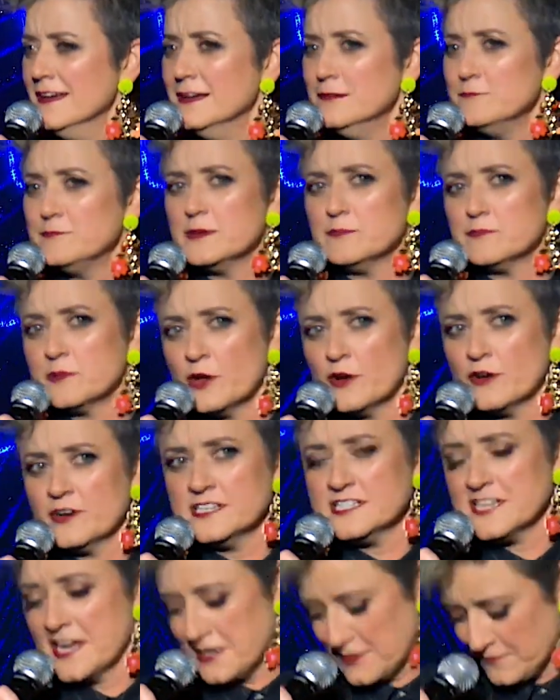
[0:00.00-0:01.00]
Bit
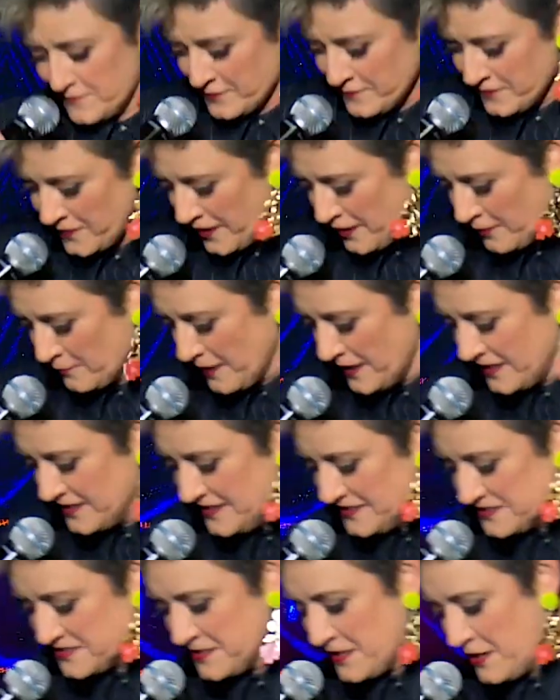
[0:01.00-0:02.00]
blurry, taken from far away, he
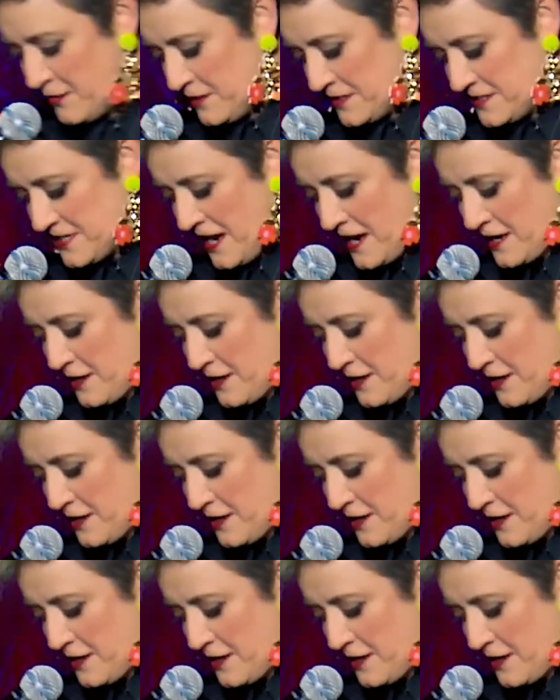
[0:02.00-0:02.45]
doesn't know I take